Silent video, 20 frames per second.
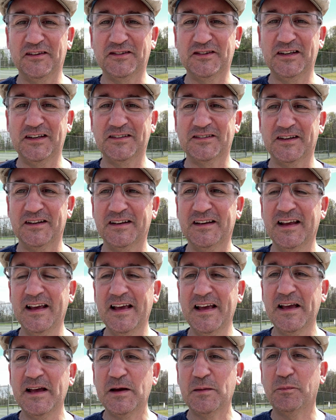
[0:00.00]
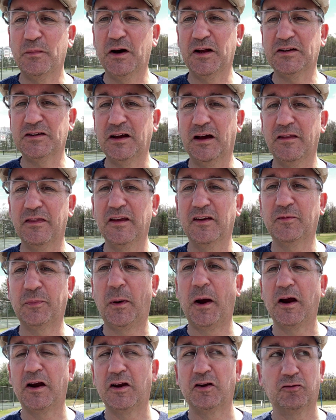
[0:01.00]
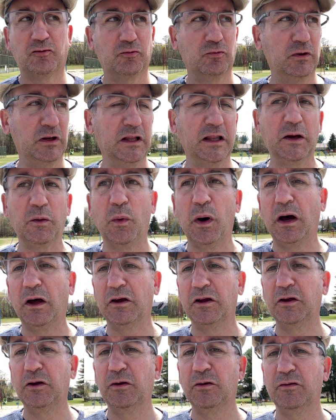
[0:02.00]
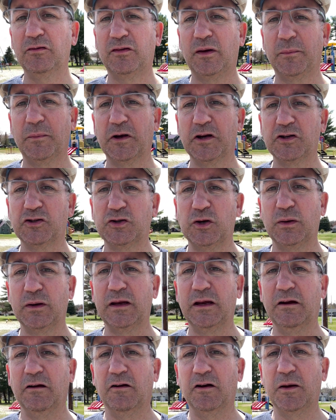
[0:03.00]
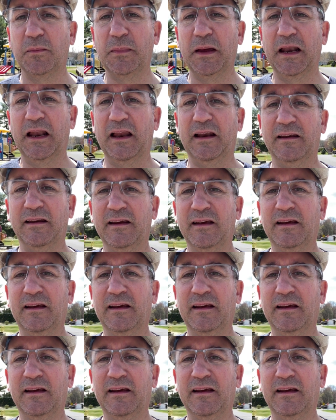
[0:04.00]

season, but this park is really well used. I'm going to show you here in a minute.